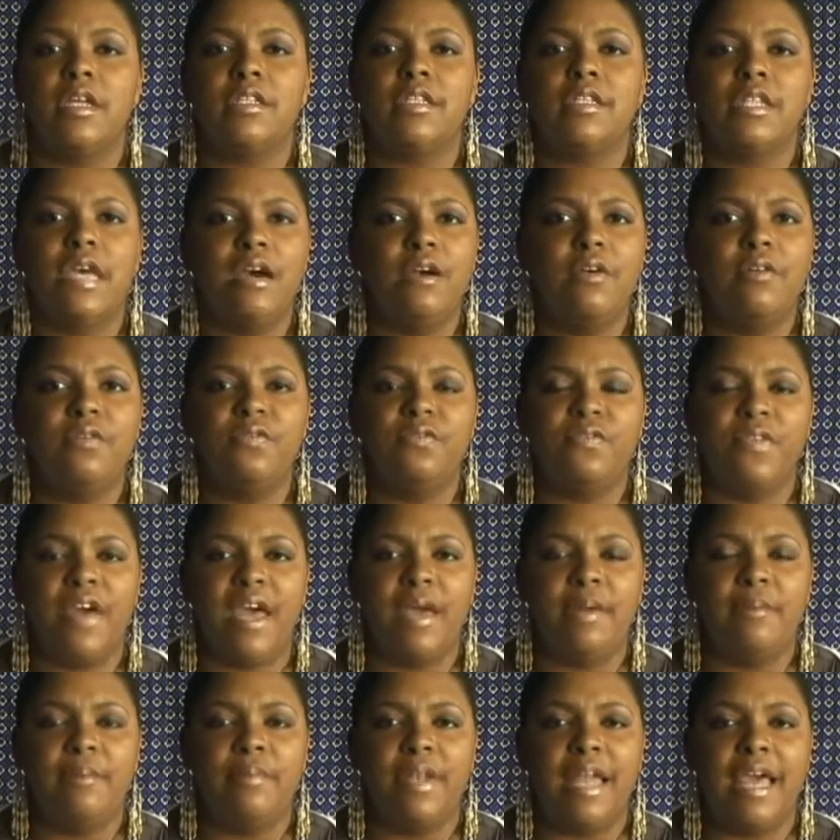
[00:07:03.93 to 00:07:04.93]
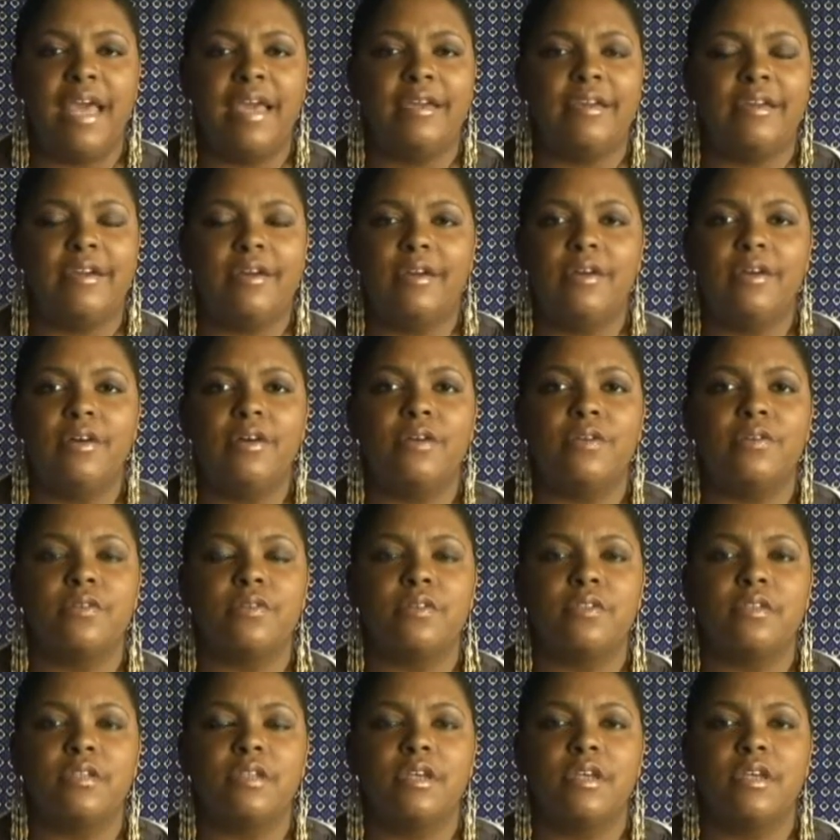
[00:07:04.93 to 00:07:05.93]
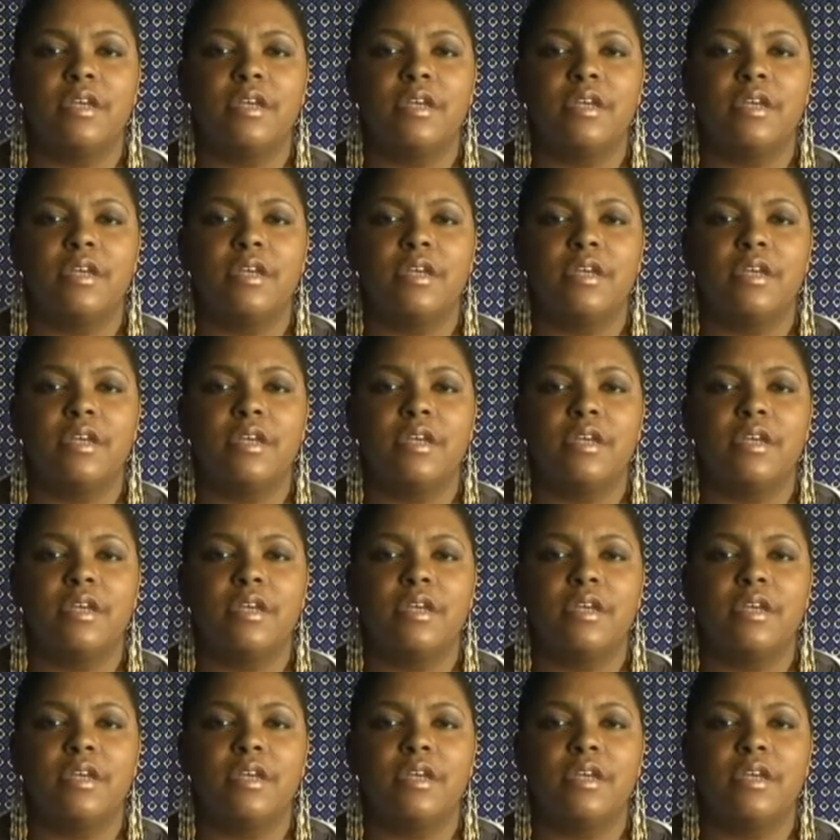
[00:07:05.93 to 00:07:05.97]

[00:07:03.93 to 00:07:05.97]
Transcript: Tell fat black girls